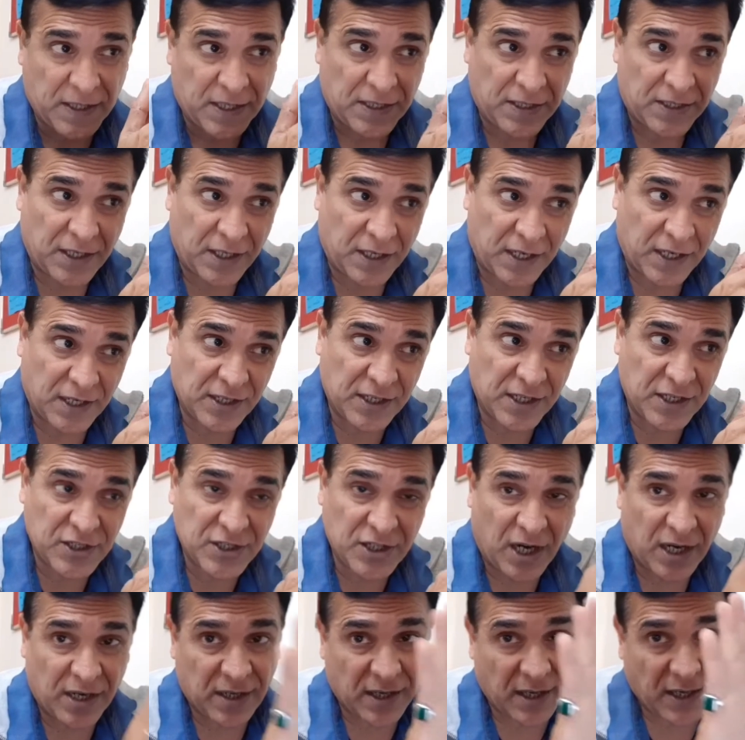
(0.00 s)
the Lagna
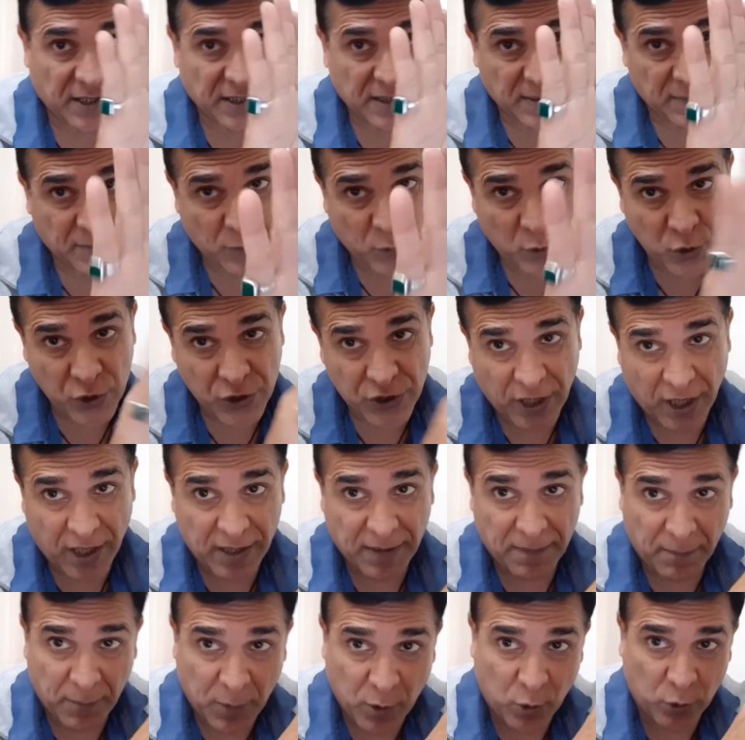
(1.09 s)
chart and the moon
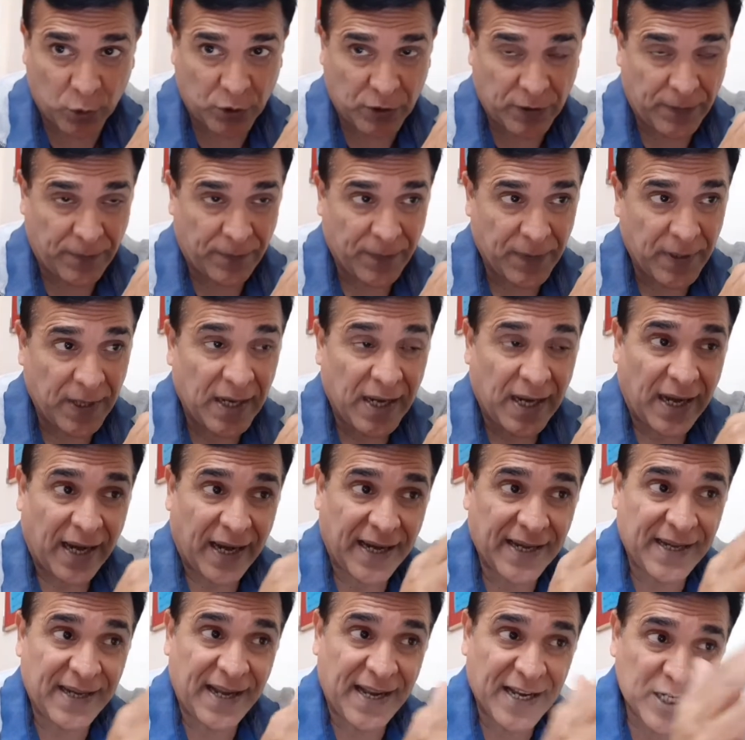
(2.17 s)
chart both,
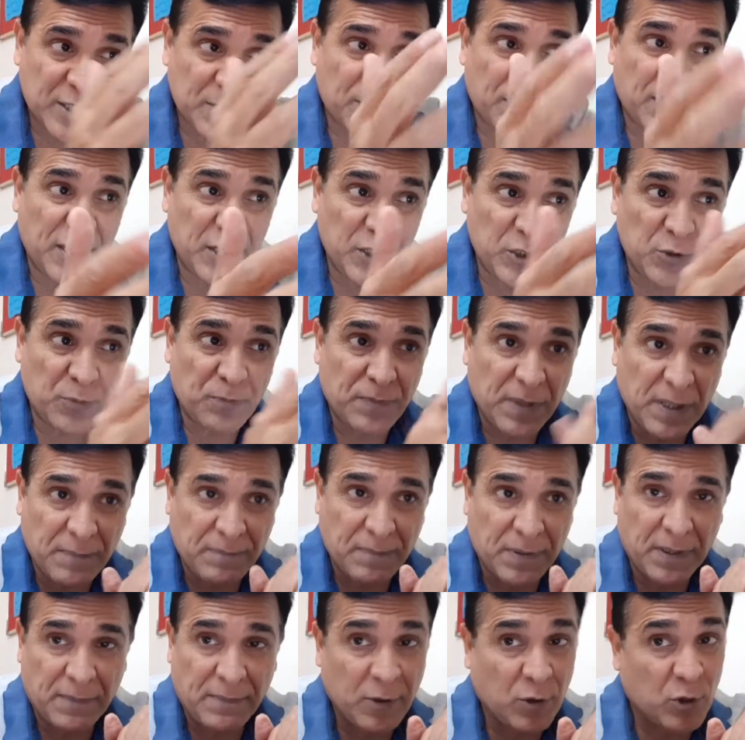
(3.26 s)
and explain to
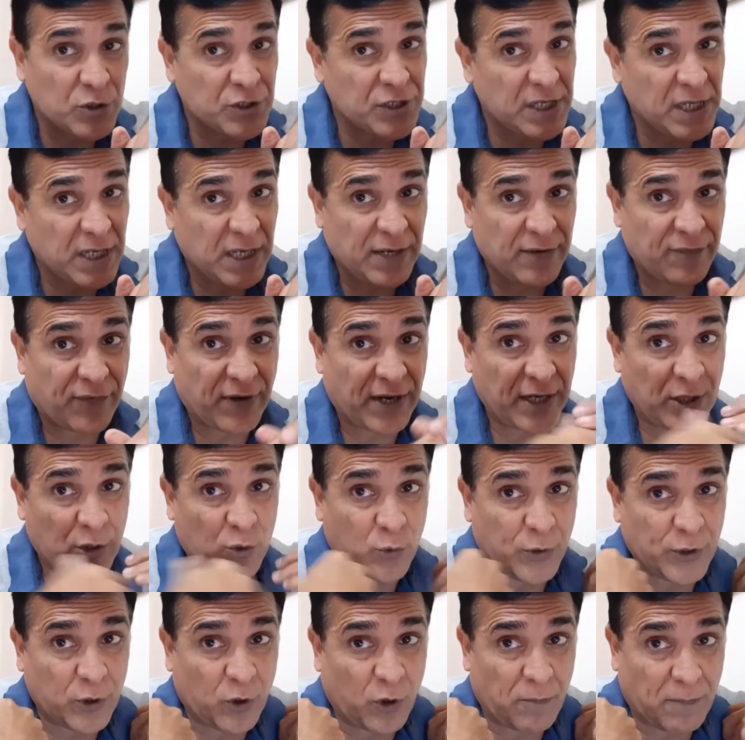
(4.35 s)
people, because see, if I
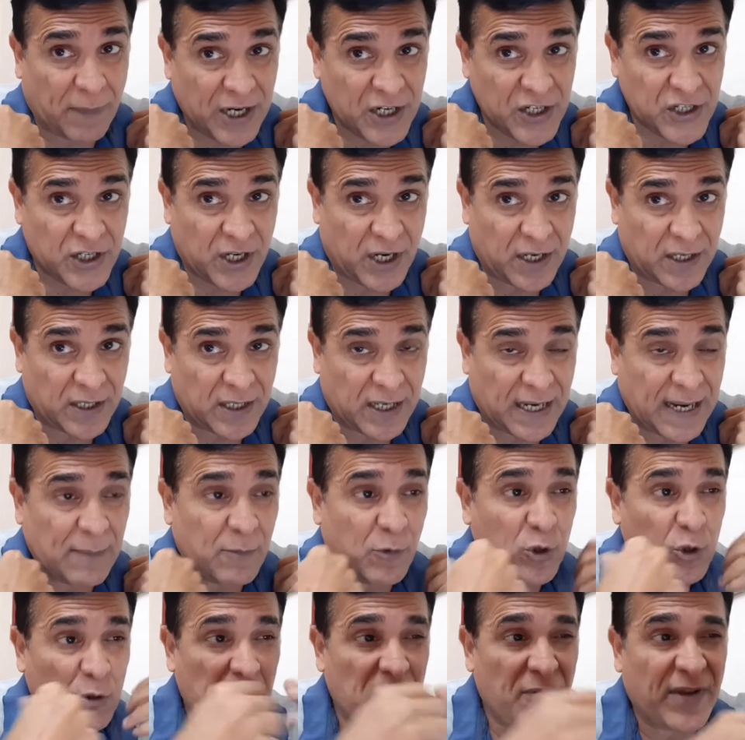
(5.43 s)
do it on my chart, I'm
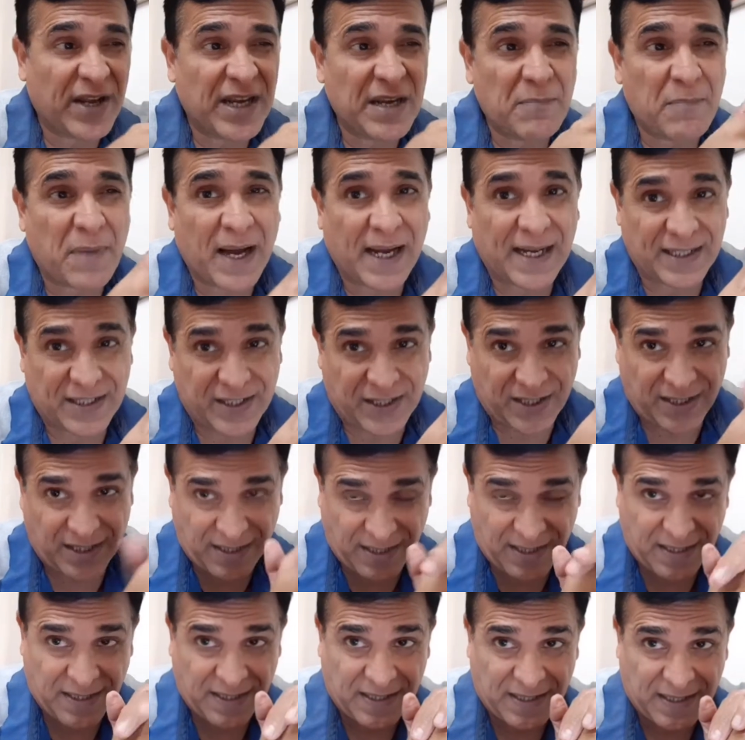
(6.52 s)
going to be very biased.
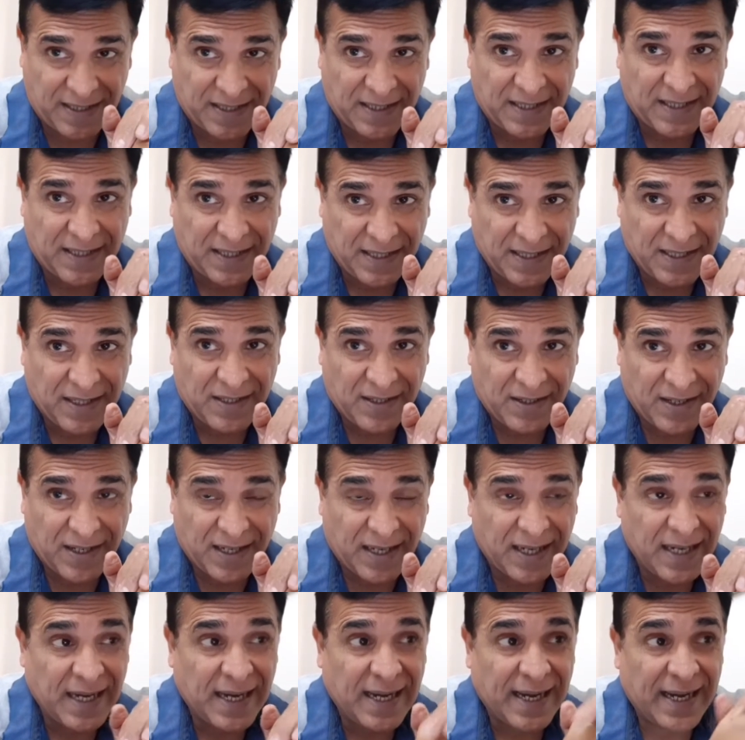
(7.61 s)

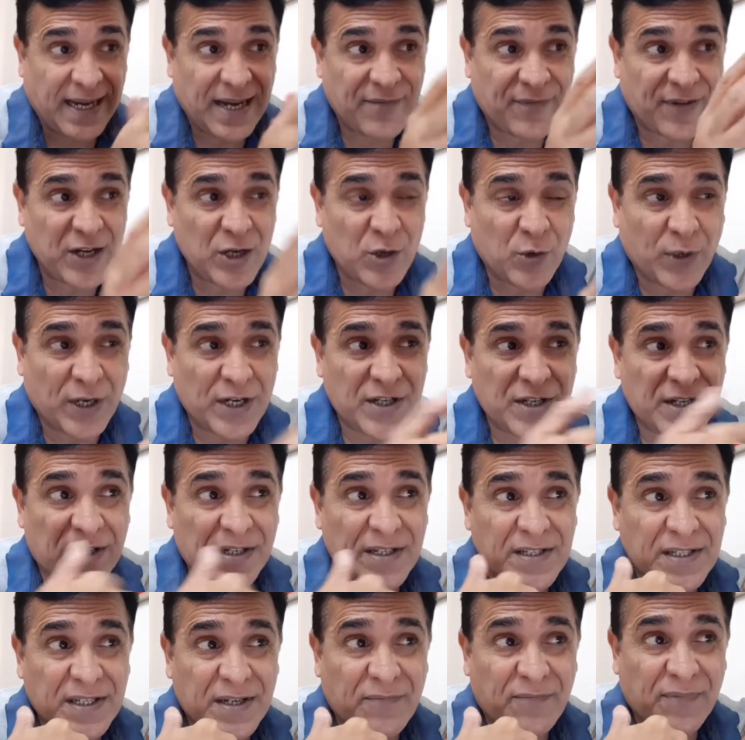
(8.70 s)
Okay, if I look at
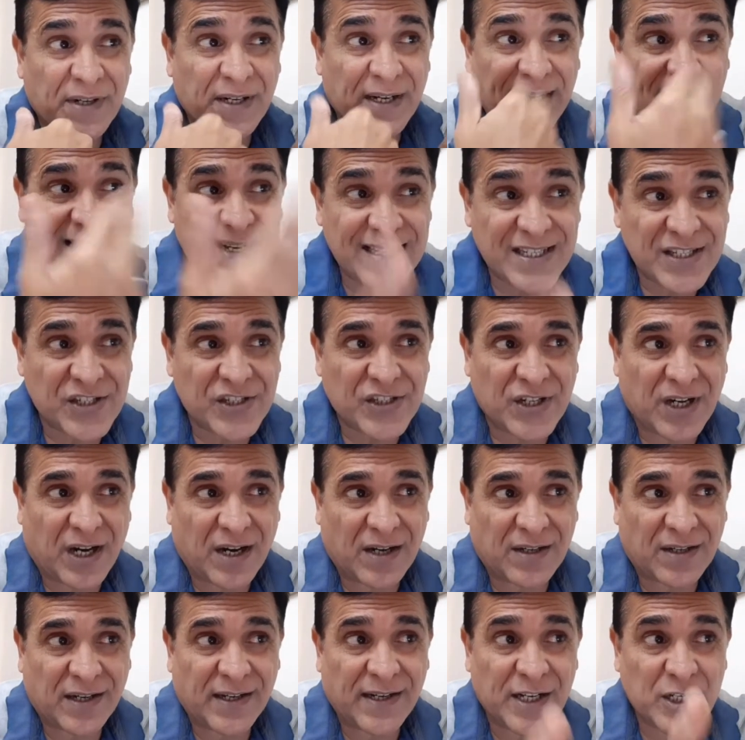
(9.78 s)
someone else's
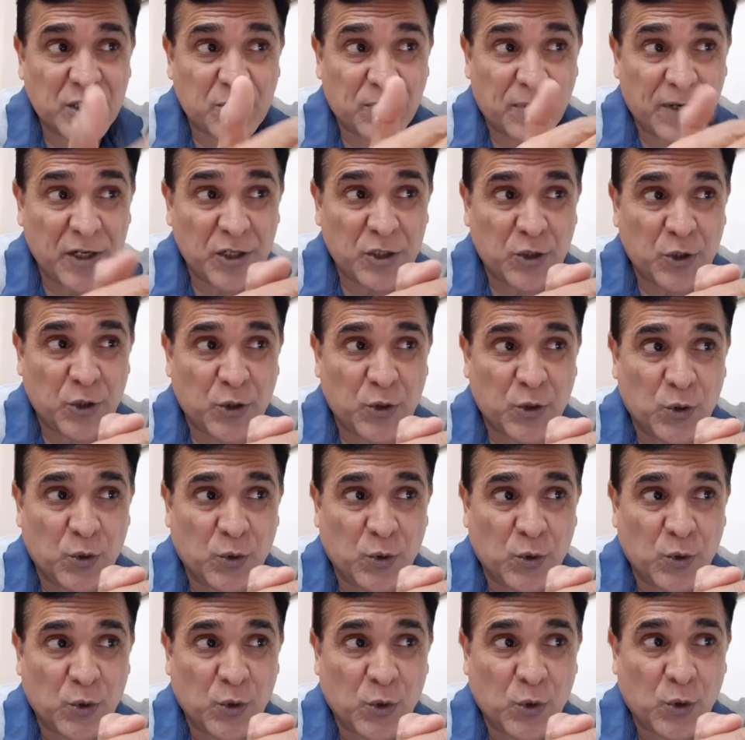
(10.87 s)
chart and explain to
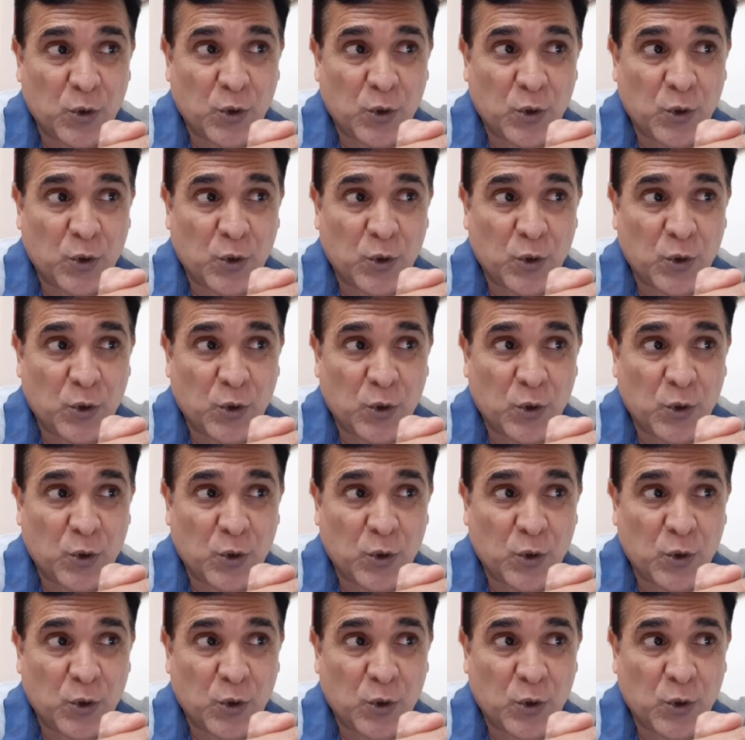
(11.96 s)
you